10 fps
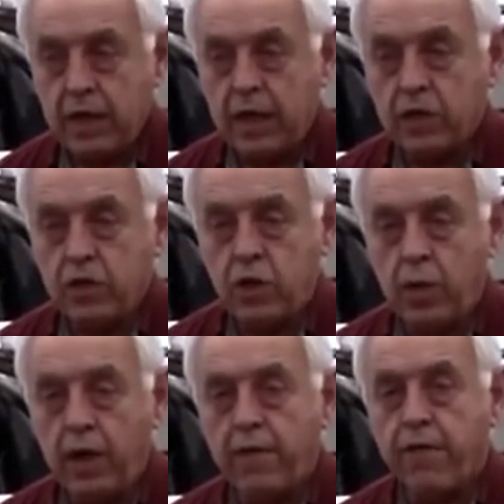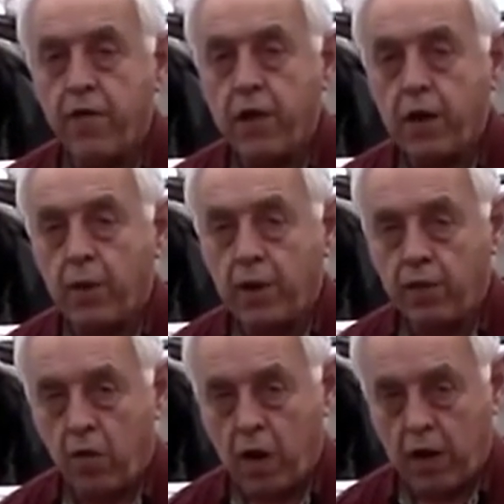it's too infrequent of
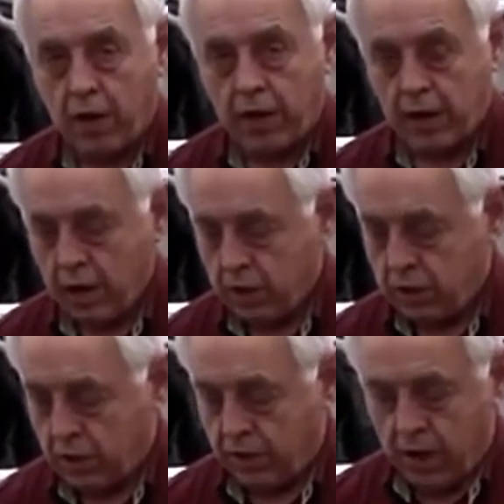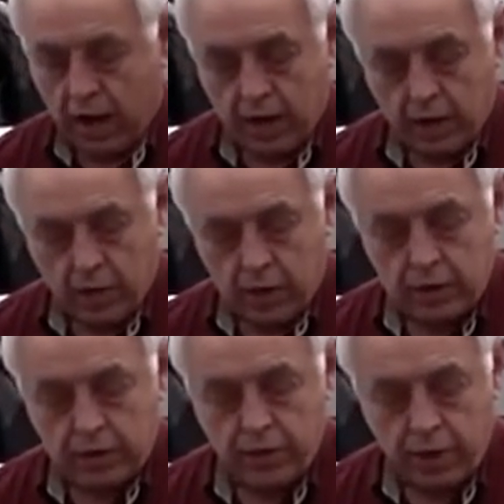watering. So they've got to
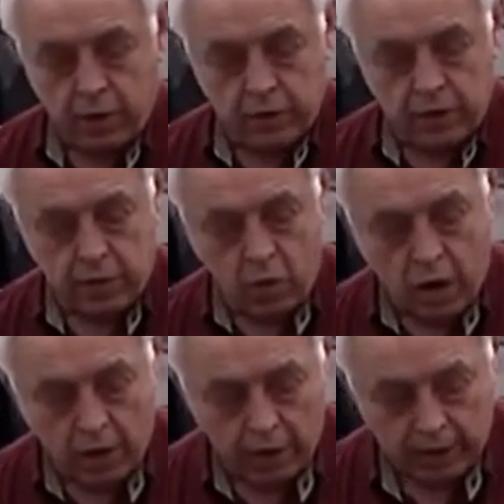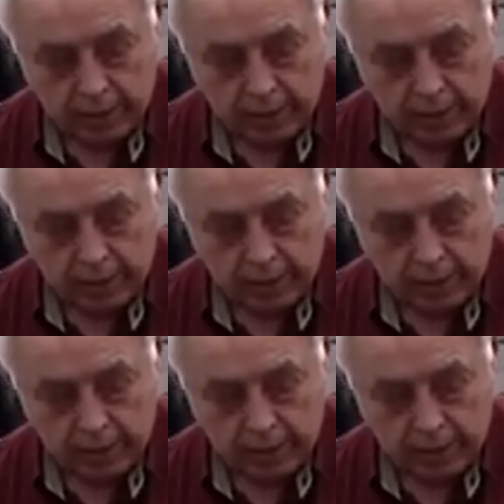increase the frequency of watering.